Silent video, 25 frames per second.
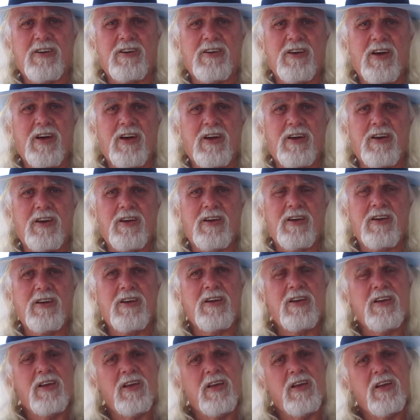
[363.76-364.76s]
Day.
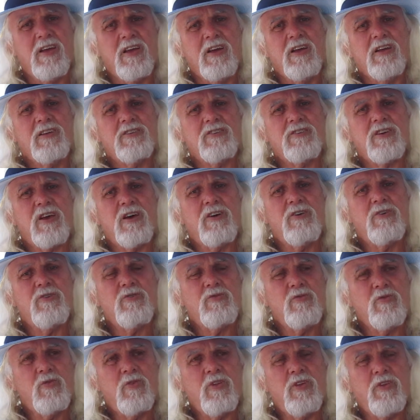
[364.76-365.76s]

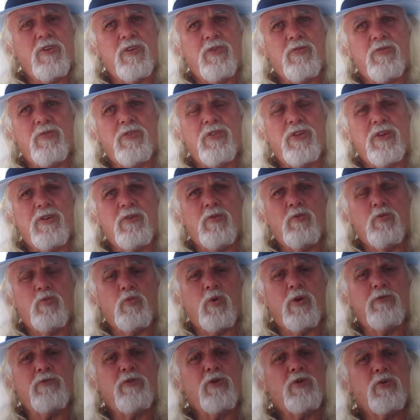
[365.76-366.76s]
So
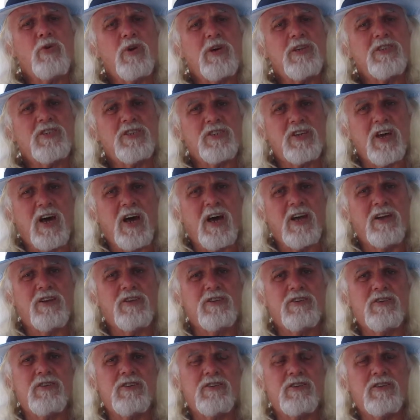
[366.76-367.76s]
we've already
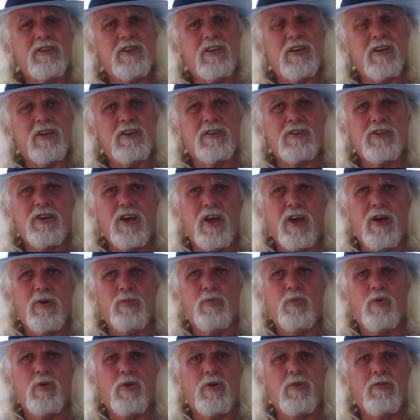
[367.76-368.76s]
started it in
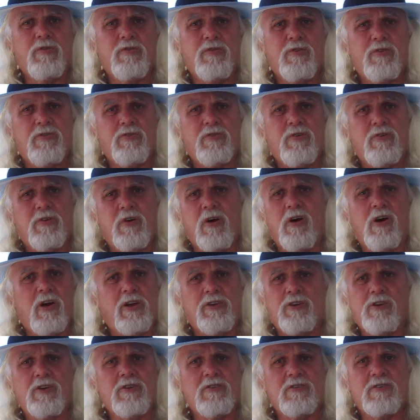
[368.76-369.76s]
Tamworth. I
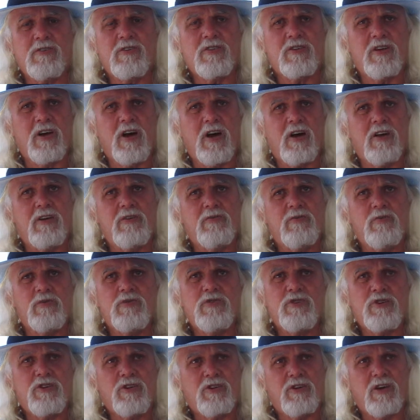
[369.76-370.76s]
didn't start it, it
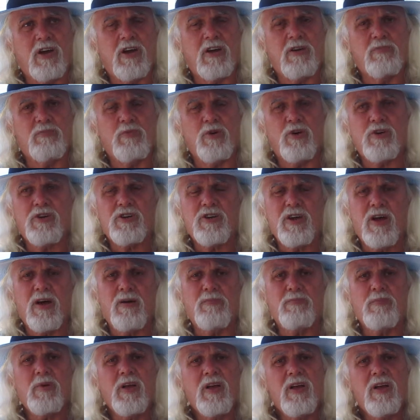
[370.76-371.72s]
was started by TAP.